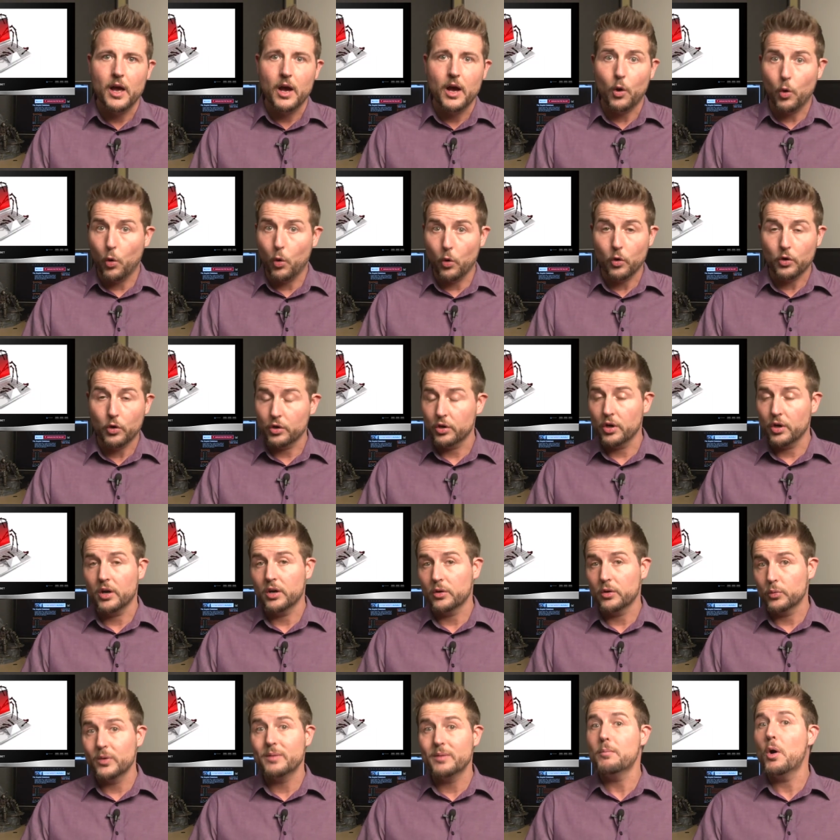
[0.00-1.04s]

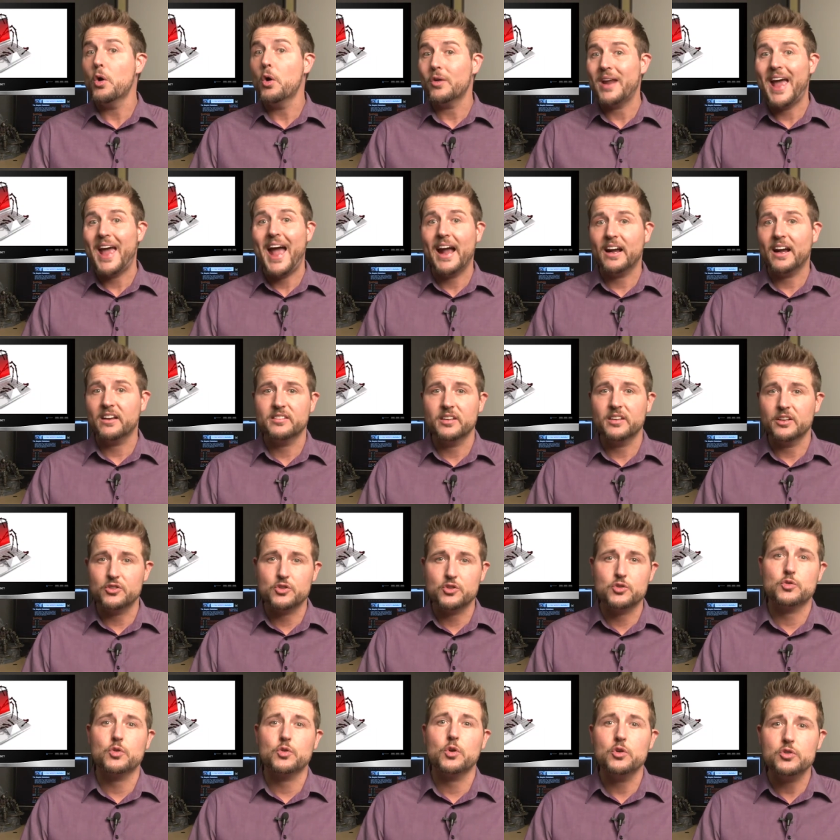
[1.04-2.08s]
or remote access
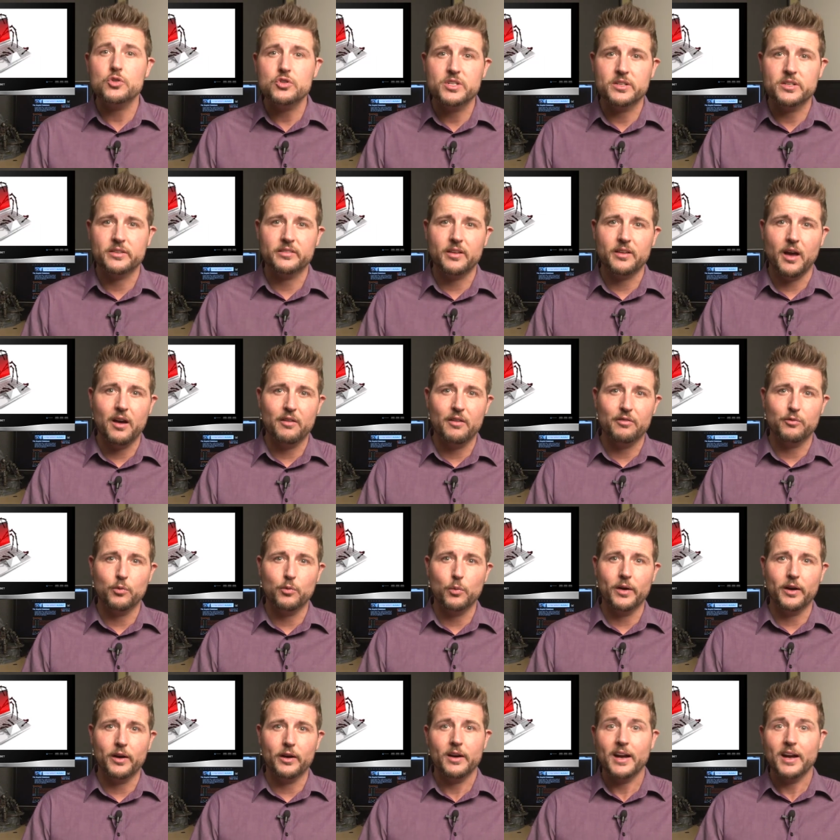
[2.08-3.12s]
Trojan
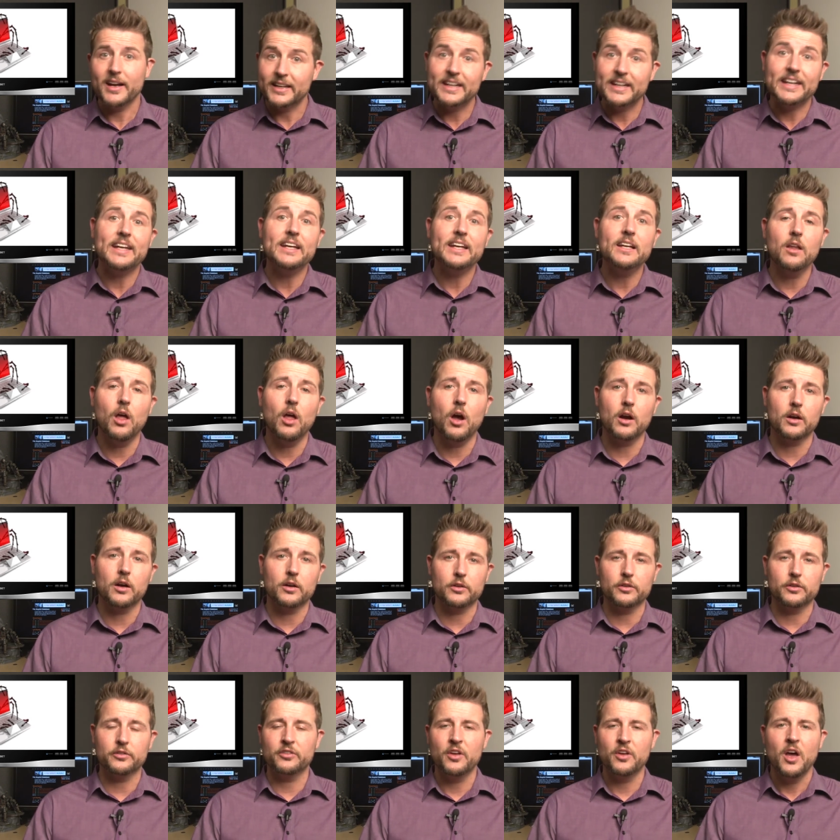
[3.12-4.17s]
software and
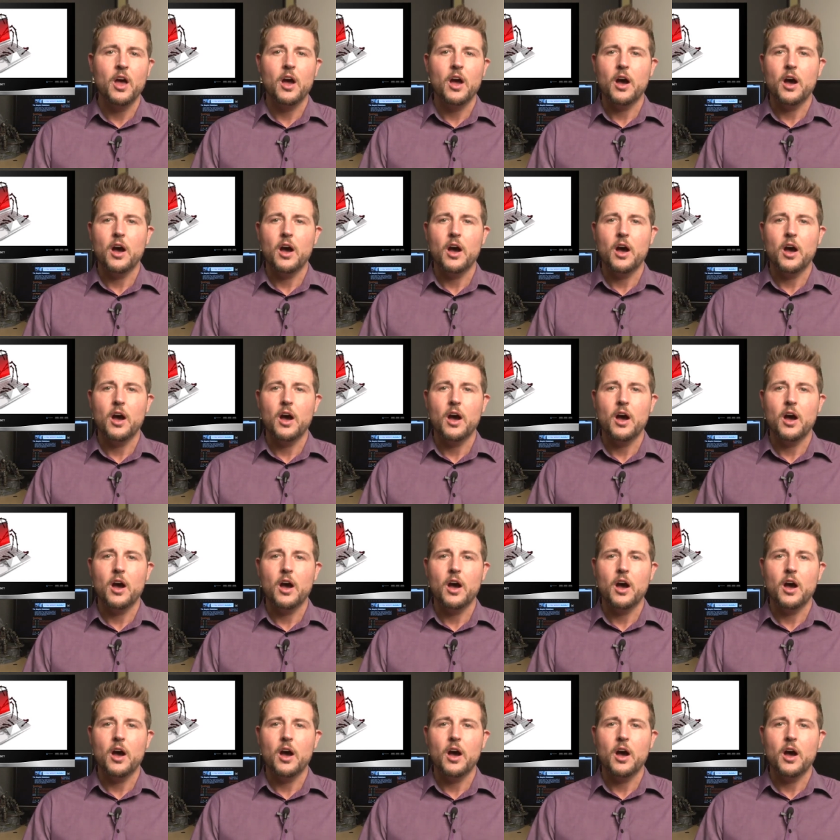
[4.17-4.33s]
keyloggers